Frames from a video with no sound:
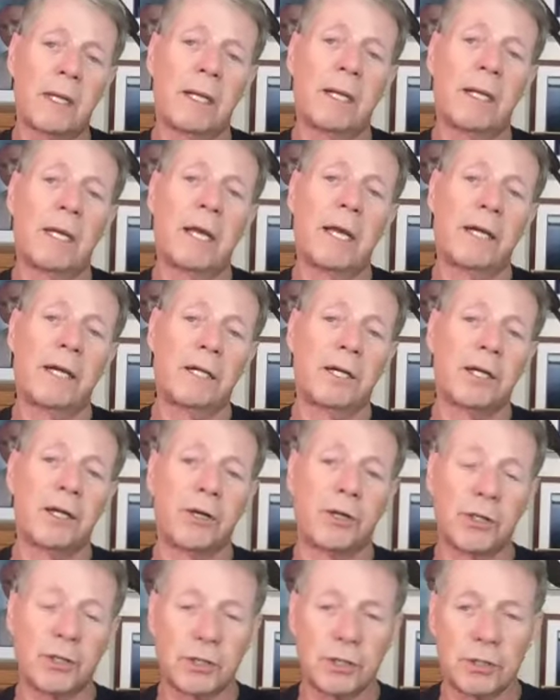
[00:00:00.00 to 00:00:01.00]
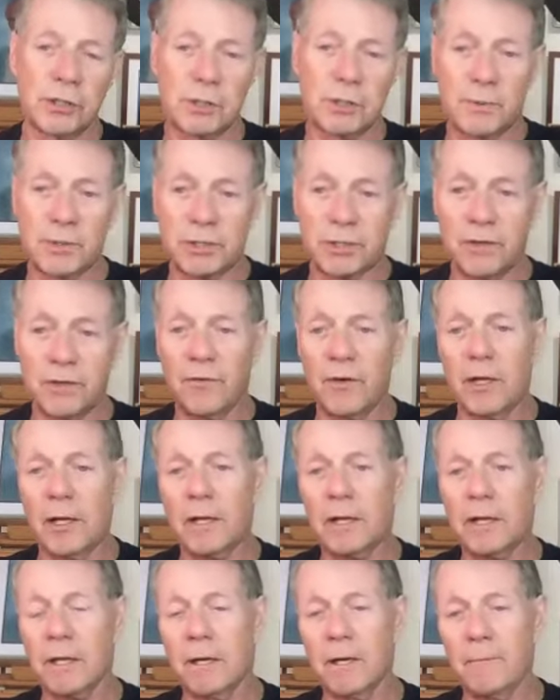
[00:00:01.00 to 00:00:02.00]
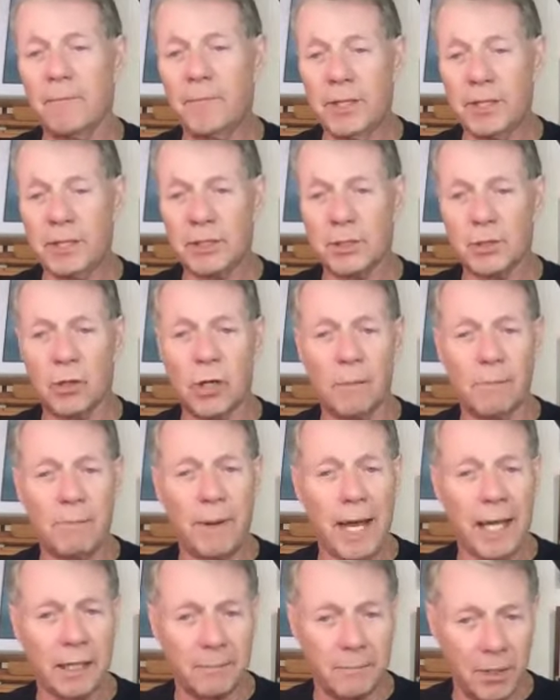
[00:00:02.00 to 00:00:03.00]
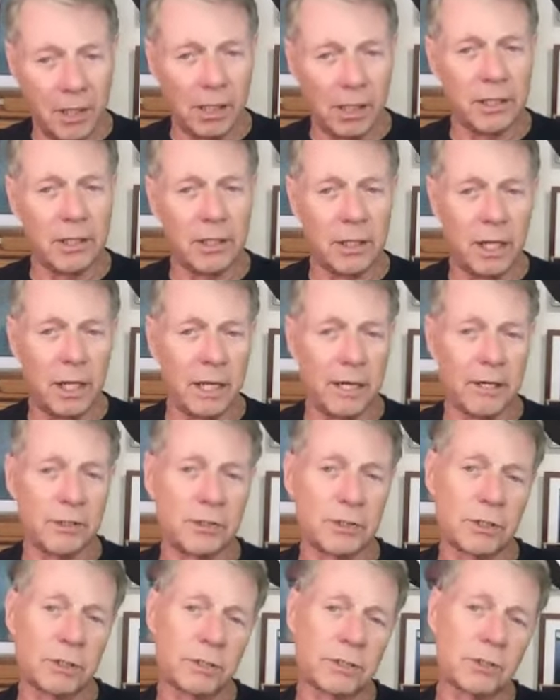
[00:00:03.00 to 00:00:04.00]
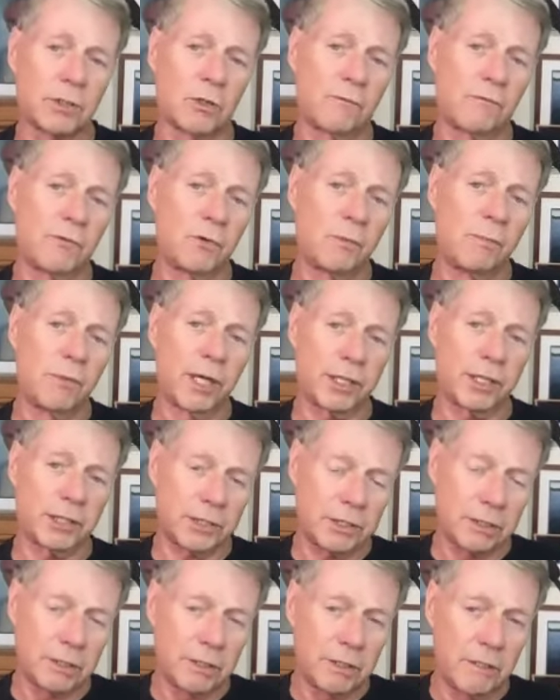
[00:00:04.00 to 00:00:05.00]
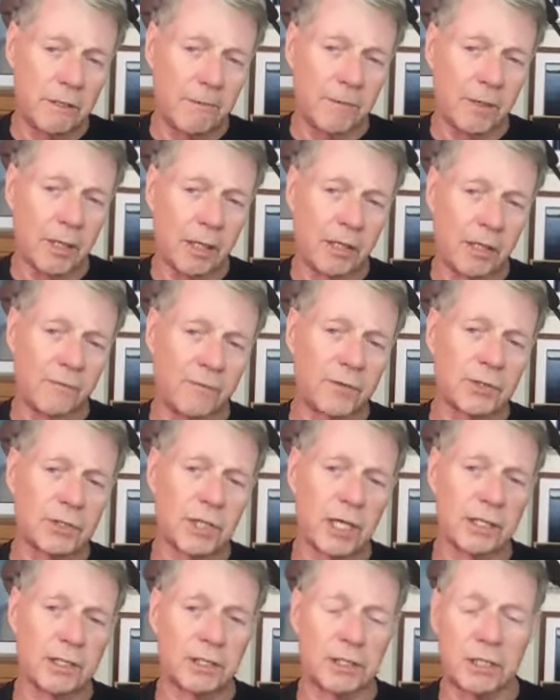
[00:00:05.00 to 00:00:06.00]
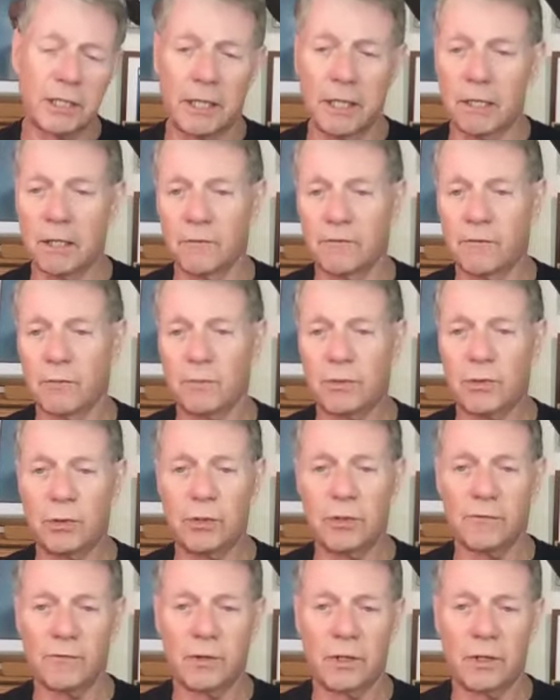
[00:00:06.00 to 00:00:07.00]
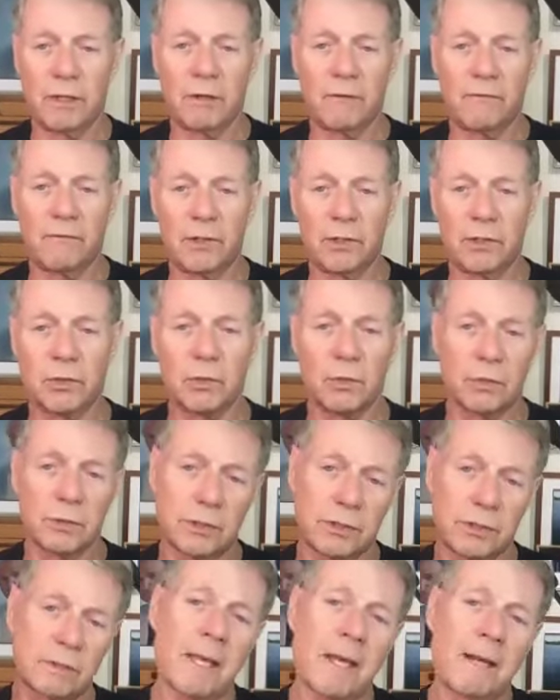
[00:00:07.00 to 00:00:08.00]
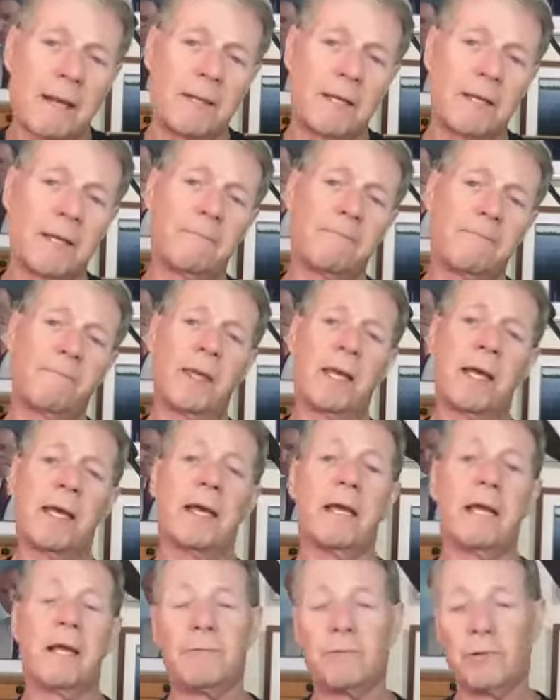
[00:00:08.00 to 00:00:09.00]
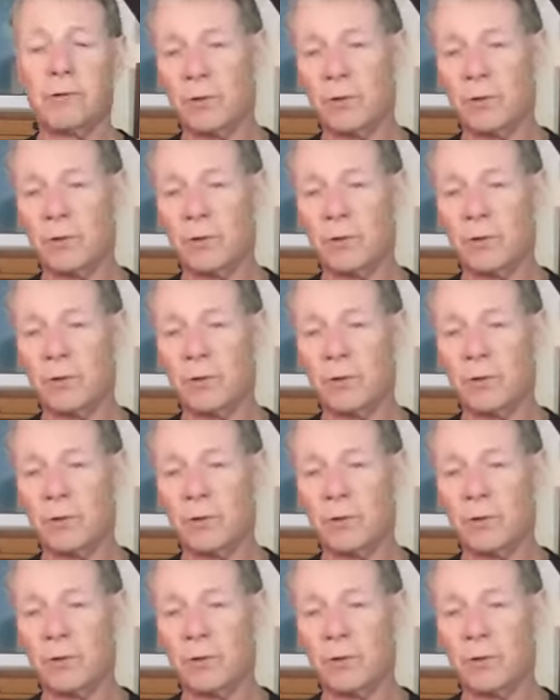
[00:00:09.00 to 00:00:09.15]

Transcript: And in addition, specific histocompatibility antigens. So if you mixed lymphocytes together from 2 different individuals, and you